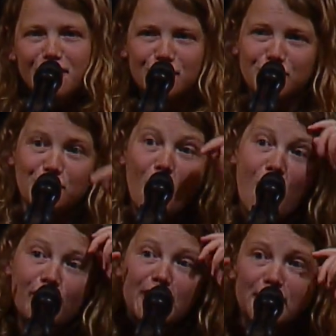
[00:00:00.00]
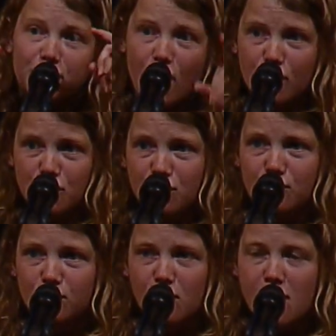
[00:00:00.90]
The stories are
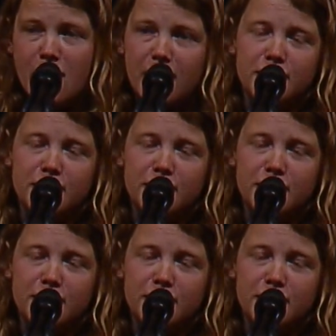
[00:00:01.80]
you.